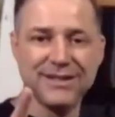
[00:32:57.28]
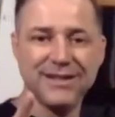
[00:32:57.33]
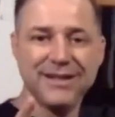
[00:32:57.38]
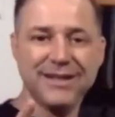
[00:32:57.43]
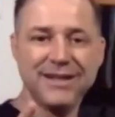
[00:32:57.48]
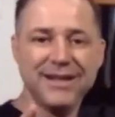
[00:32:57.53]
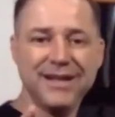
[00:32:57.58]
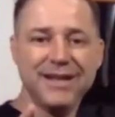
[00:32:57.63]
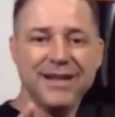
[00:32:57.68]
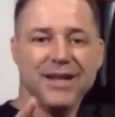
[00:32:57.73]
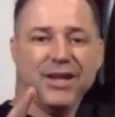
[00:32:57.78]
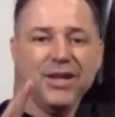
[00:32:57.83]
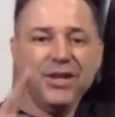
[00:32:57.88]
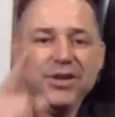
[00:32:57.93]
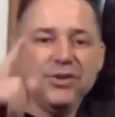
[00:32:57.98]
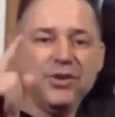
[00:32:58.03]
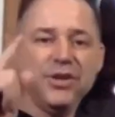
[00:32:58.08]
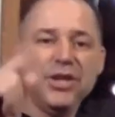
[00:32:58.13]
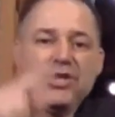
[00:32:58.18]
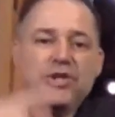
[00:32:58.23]
you need
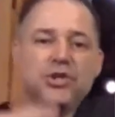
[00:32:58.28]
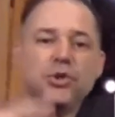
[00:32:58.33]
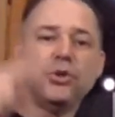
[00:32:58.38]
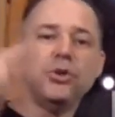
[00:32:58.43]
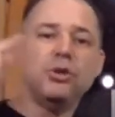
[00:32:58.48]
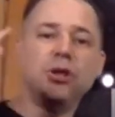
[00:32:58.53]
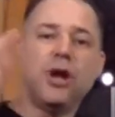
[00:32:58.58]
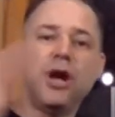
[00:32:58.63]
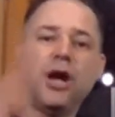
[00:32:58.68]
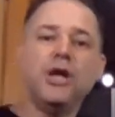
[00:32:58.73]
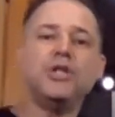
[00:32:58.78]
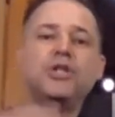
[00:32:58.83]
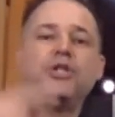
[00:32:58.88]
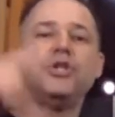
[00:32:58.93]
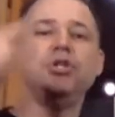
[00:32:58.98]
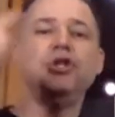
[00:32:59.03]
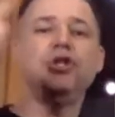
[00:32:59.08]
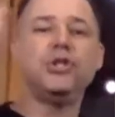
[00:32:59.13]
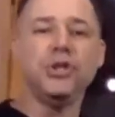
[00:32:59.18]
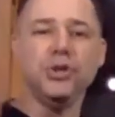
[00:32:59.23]
to learn to
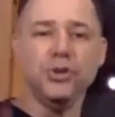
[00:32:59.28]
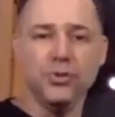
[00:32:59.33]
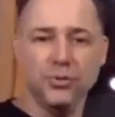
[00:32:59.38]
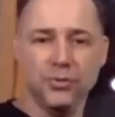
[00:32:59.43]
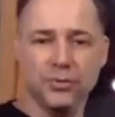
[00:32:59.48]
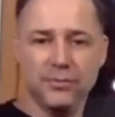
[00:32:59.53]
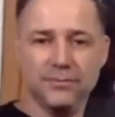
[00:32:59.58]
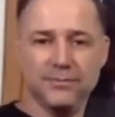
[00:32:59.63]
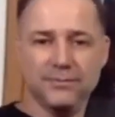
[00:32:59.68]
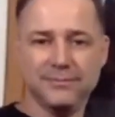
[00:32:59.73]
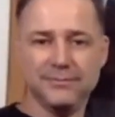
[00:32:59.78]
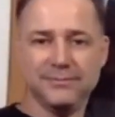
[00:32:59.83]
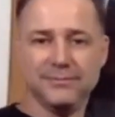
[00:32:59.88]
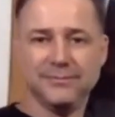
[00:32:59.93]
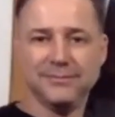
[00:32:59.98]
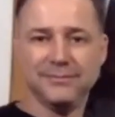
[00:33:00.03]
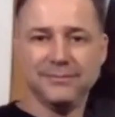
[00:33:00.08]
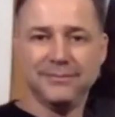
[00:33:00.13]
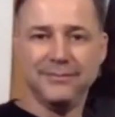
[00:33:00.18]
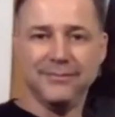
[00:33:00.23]
do,
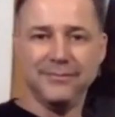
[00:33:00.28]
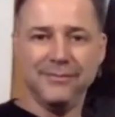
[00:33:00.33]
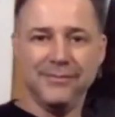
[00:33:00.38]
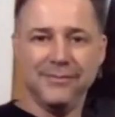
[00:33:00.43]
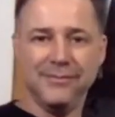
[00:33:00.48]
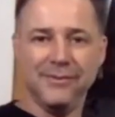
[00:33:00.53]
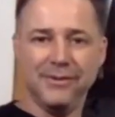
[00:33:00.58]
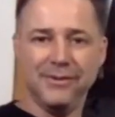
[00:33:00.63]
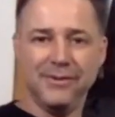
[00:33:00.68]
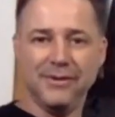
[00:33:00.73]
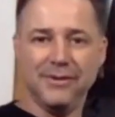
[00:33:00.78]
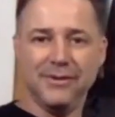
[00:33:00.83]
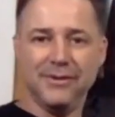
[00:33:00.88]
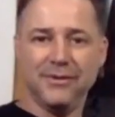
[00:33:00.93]
right?